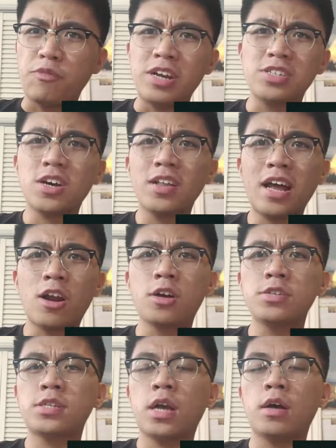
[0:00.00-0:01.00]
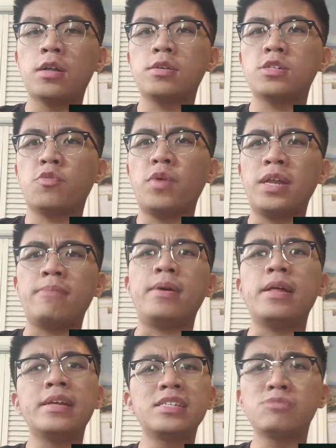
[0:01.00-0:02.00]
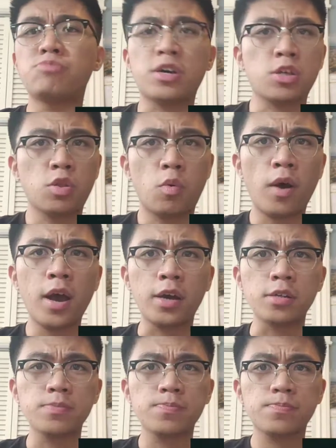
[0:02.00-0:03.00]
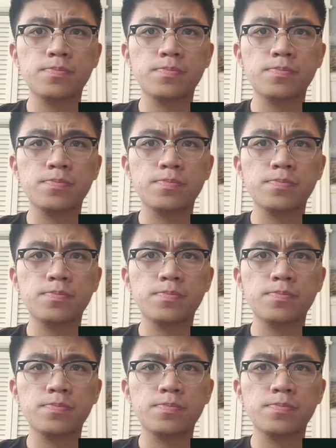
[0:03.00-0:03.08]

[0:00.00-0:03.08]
When I saw that art style, and I was like, wait a minute, this is Breath of the Wild.